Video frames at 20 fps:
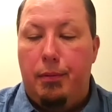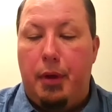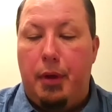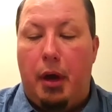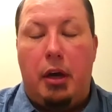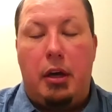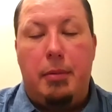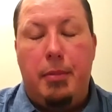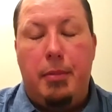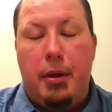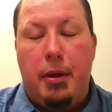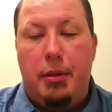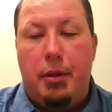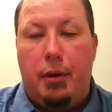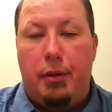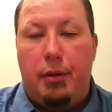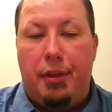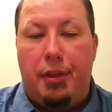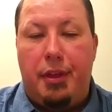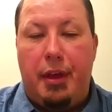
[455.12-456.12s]
documenting
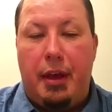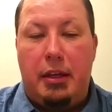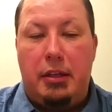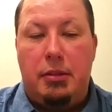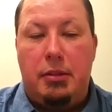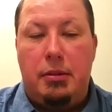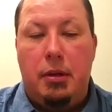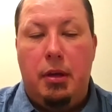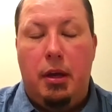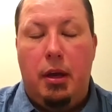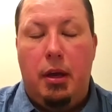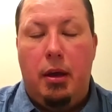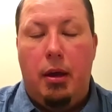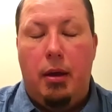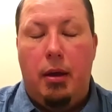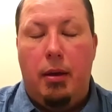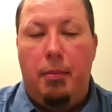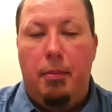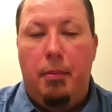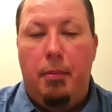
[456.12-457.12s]
all the things,
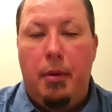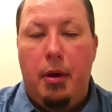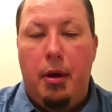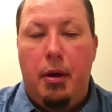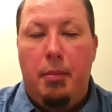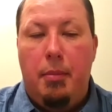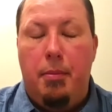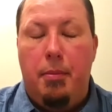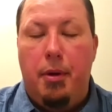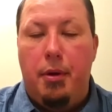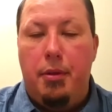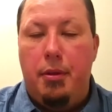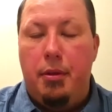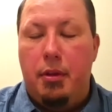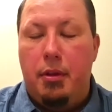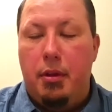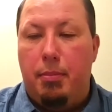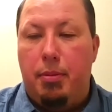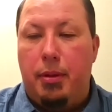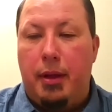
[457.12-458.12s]
putting it
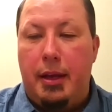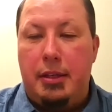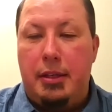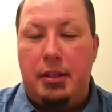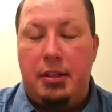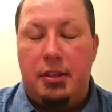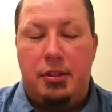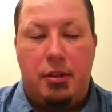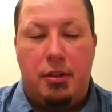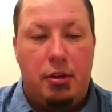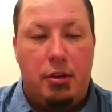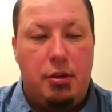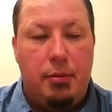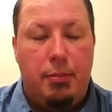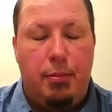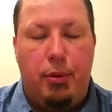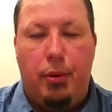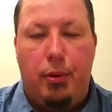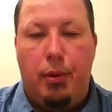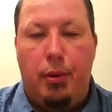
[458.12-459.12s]
in a place that's
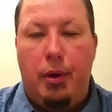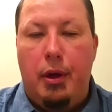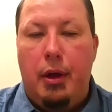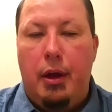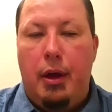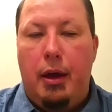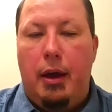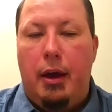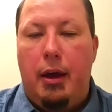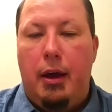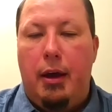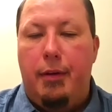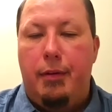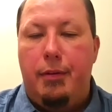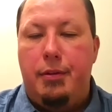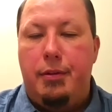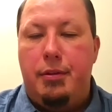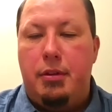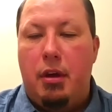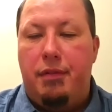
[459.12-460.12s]
searchable,
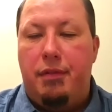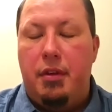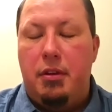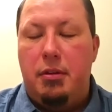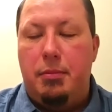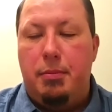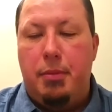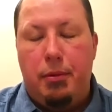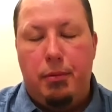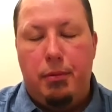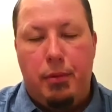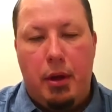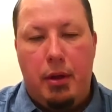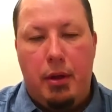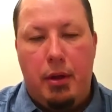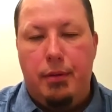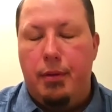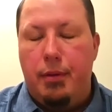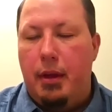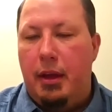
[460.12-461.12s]
stuff that's been
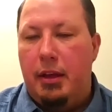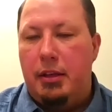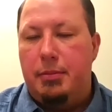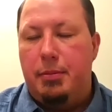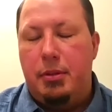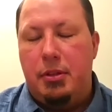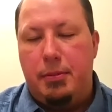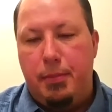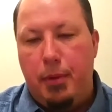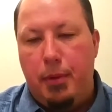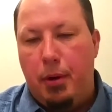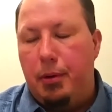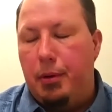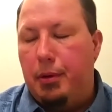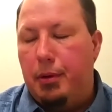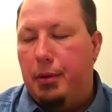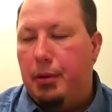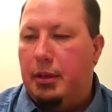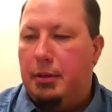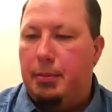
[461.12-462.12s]
written, has been
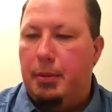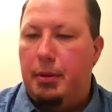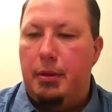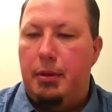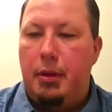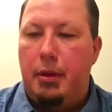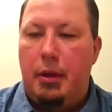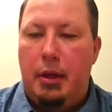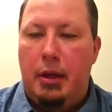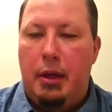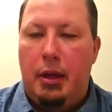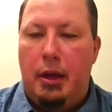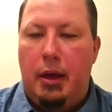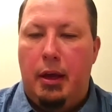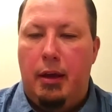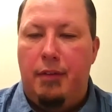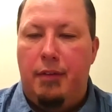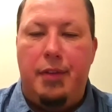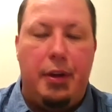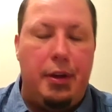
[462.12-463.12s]
spoken, has been
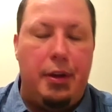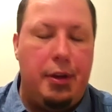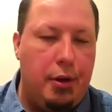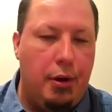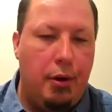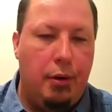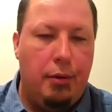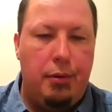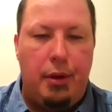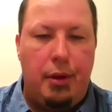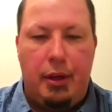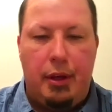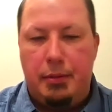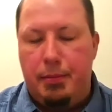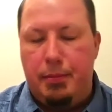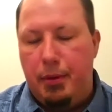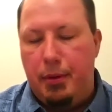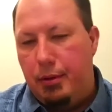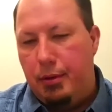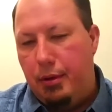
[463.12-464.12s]
videoed, has
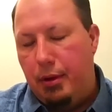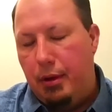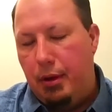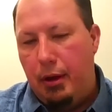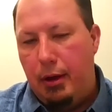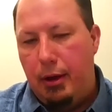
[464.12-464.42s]
been